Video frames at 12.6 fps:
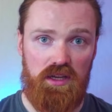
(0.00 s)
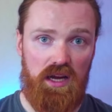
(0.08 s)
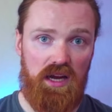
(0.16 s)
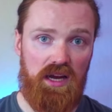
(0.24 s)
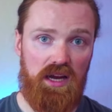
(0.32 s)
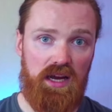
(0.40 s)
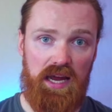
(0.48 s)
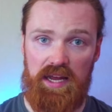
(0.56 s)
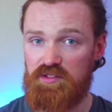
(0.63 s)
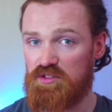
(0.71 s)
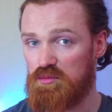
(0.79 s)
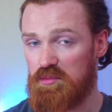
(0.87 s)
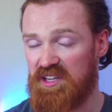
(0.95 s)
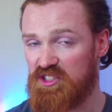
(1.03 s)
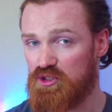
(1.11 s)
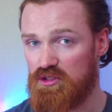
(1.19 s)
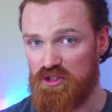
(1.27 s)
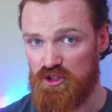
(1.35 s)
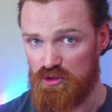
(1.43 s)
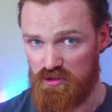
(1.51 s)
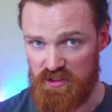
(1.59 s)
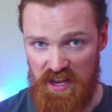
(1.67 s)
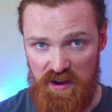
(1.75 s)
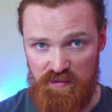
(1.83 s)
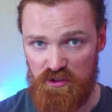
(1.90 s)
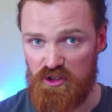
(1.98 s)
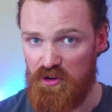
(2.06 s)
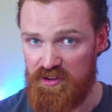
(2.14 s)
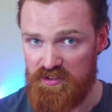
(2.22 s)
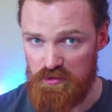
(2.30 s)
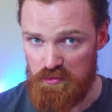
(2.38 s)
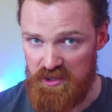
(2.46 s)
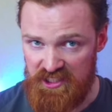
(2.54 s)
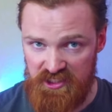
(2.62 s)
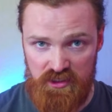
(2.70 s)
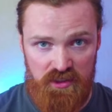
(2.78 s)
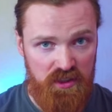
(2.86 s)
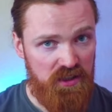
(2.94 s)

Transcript: and to make sure you're never going to miss